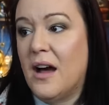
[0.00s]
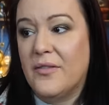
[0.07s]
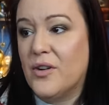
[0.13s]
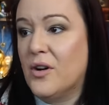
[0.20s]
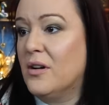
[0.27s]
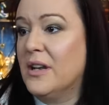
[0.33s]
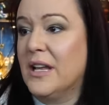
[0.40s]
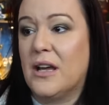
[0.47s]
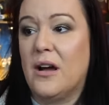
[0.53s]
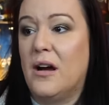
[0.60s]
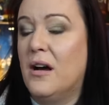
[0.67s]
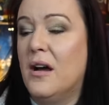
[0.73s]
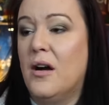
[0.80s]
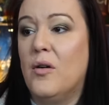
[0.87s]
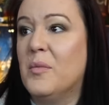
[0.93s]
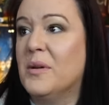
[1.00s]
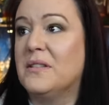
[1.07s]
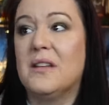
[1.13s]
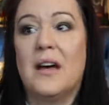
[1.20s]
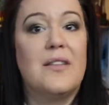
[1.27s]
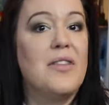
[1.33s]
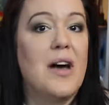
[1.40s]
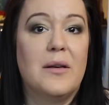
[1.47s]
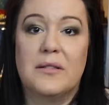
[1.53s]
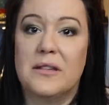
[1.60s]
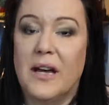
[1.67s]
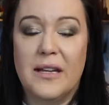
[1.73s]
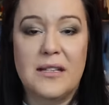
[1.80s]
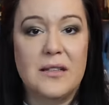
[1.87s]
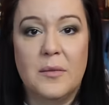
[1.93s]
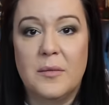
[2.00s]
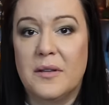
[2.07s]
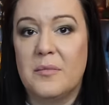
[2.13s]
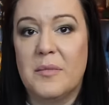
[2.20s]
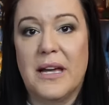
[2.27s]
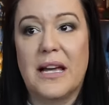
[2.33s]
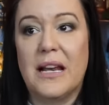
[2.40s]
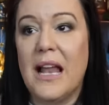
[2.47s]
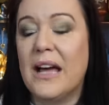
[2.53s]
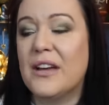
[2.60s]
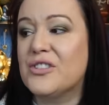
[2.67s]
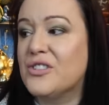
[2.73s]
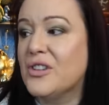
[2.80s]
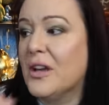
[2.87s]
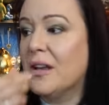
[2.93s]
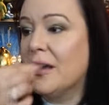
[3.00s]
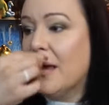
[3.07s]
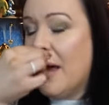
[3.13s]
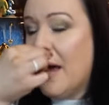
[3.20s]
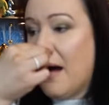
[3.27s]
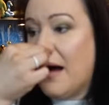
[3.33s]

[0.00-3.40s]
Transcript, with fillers: I've got like uh, almost 9,000 items in my collection.